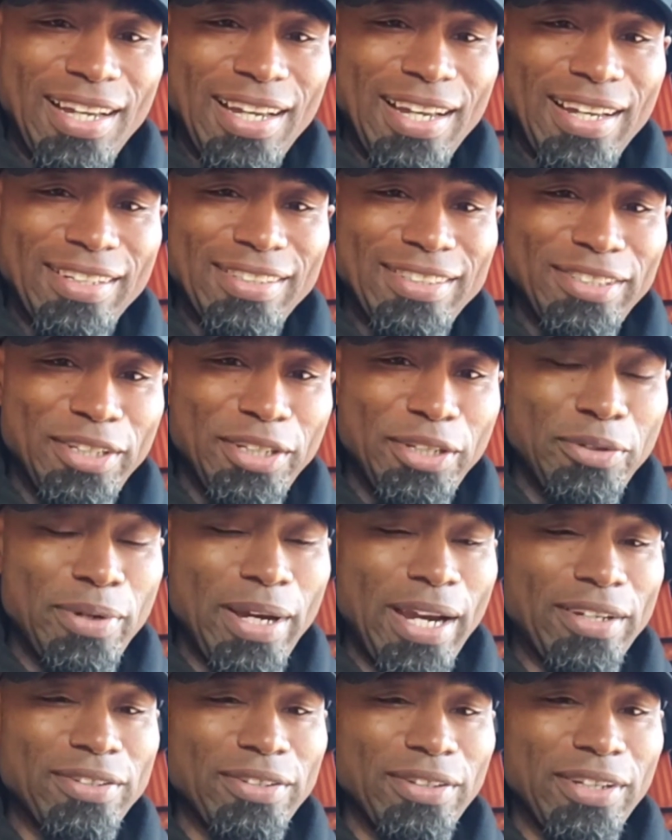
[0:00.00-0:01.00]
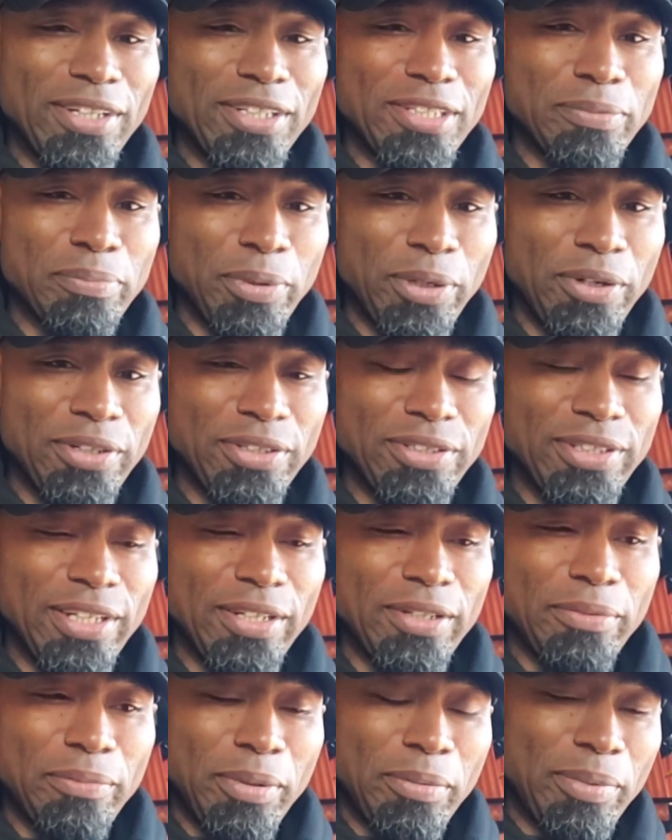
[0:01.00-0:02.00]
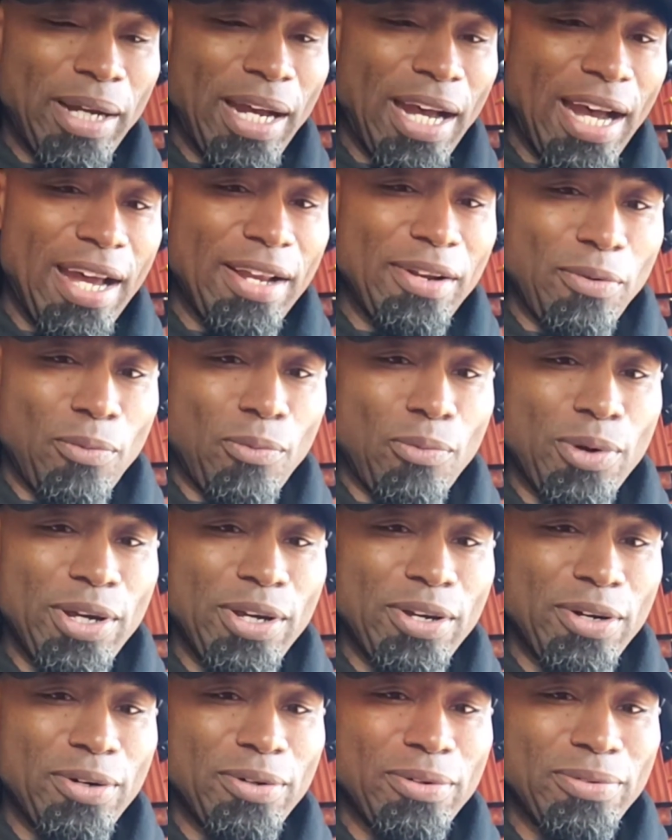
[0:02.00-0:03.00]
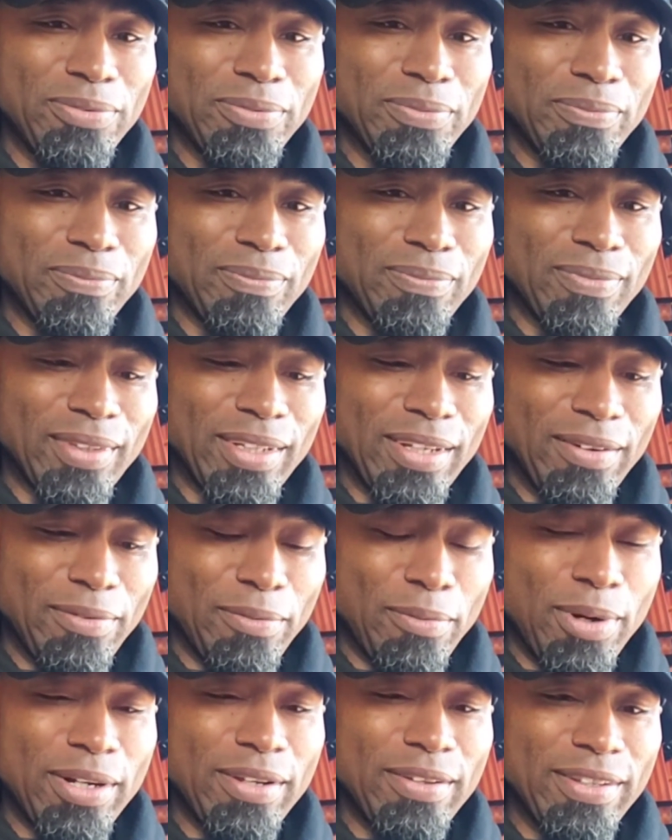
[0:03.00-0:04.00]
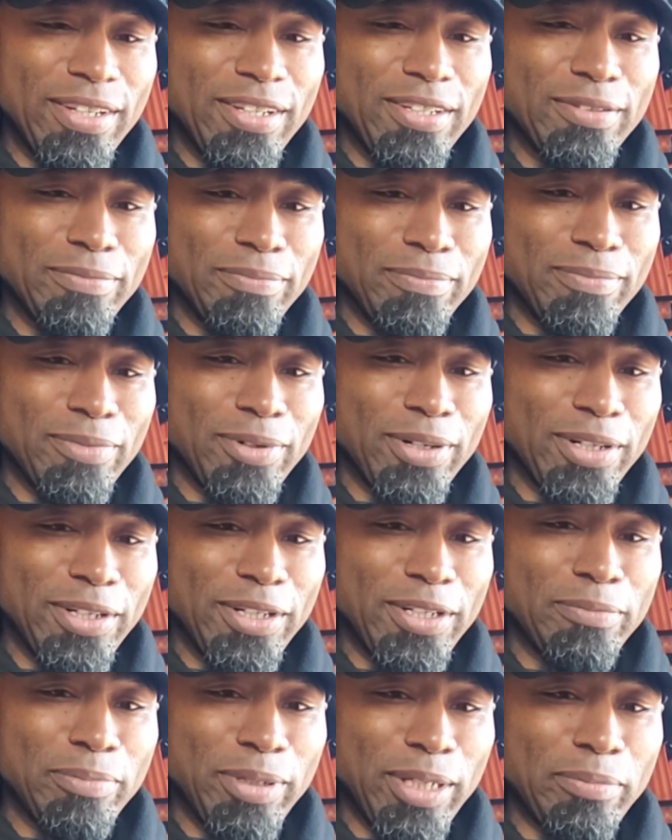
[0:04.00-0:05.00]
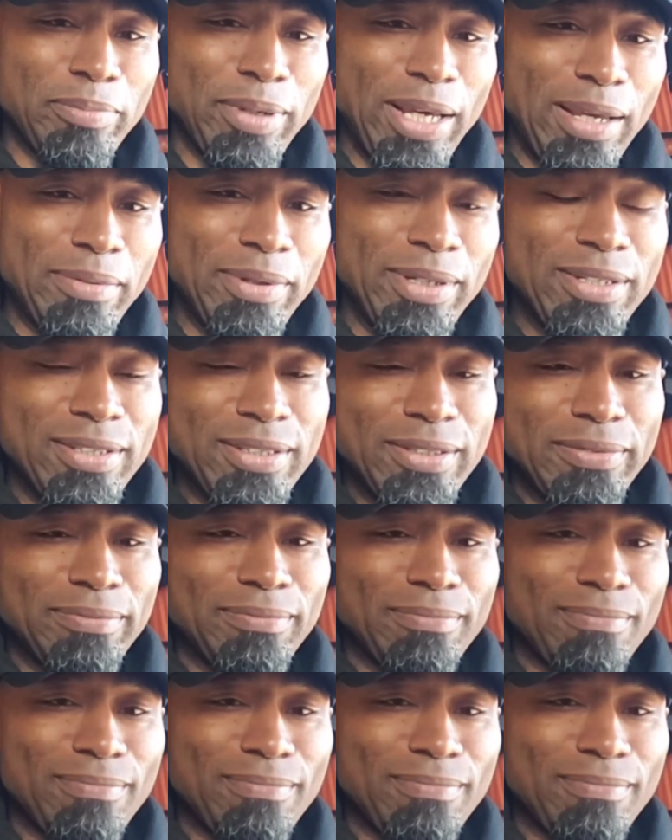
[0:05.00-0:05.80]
Until you actually experience it and be behind the wheel of one of these big babies.